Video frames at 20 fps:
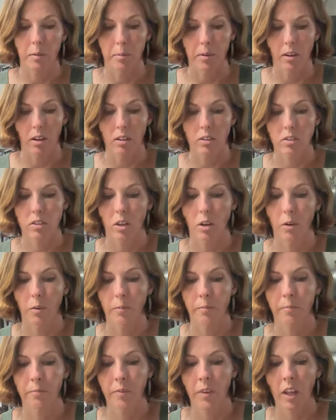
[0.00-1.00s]
but also
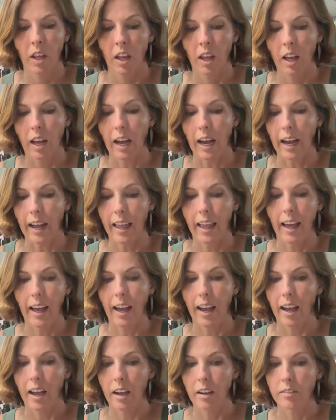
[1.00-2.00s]
I
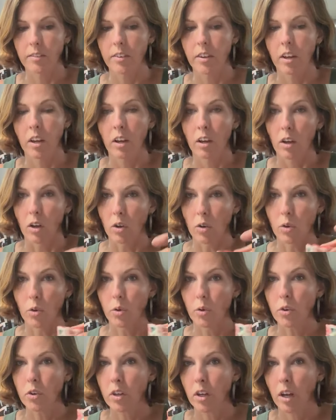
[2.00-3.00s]
have a
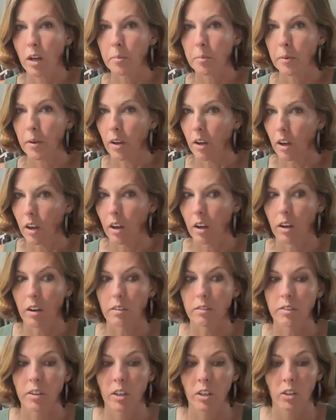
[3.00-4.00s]
1/4 cup
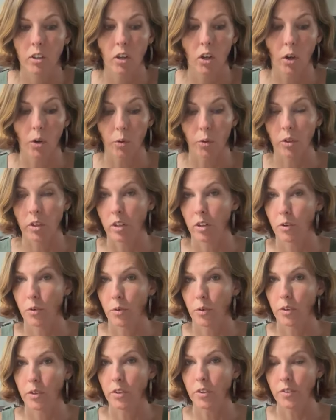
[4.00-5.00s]
of coconut
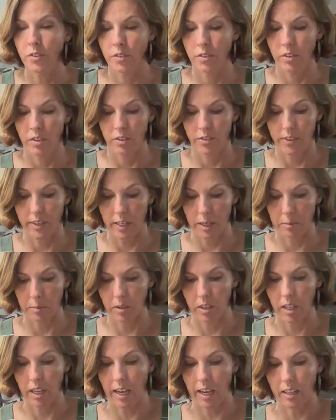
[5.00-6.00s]
oil that I'm
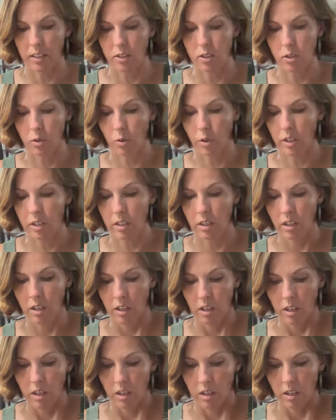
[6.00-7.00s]
gonna add to it.
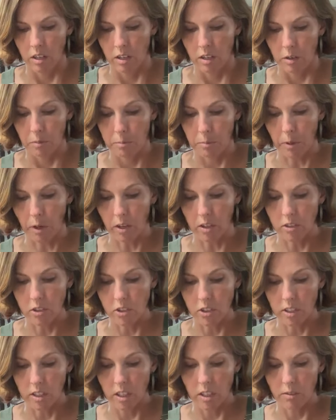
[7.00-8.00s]

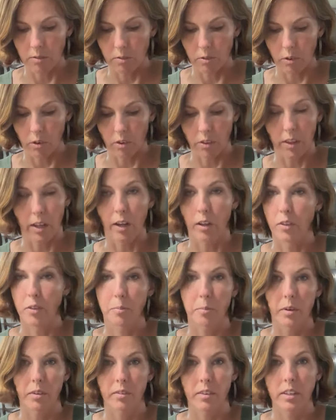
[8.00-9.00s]
Partially for the health
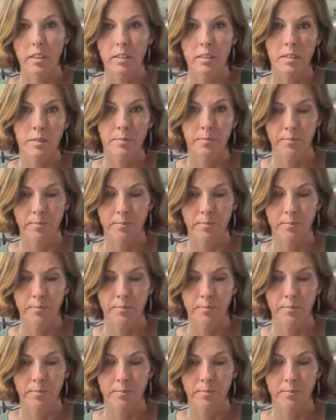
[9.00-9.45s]
benefits